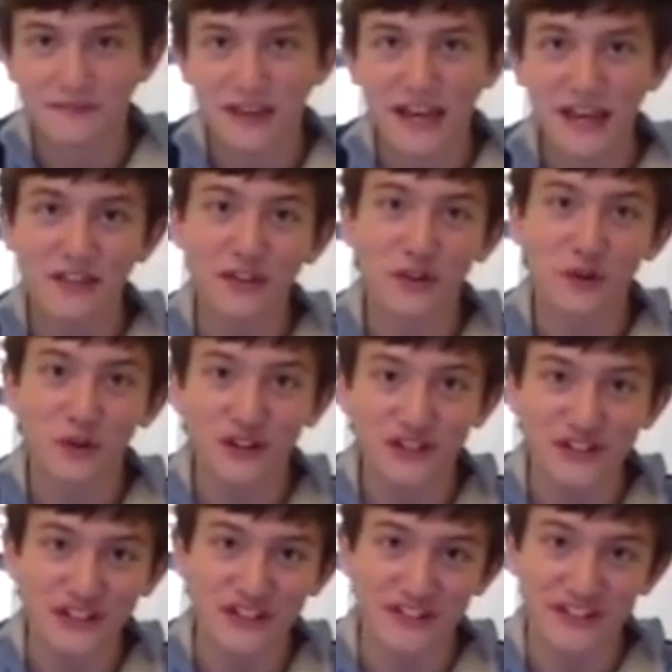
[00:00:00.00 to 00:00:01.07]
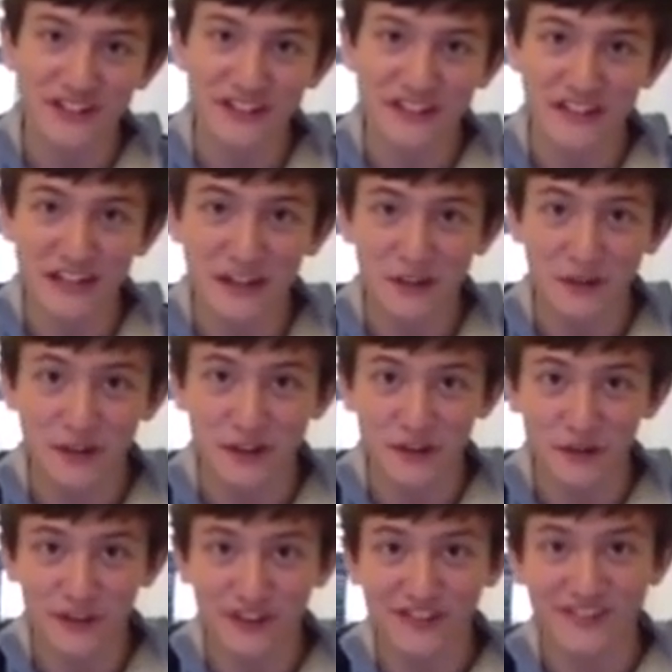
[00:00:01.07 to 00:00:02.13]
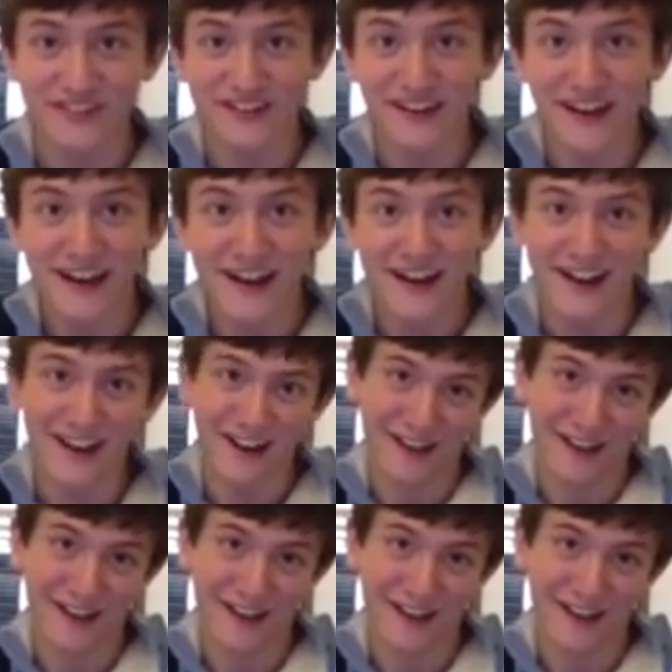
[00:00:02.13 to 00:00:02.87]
And the Christians continue to do this today.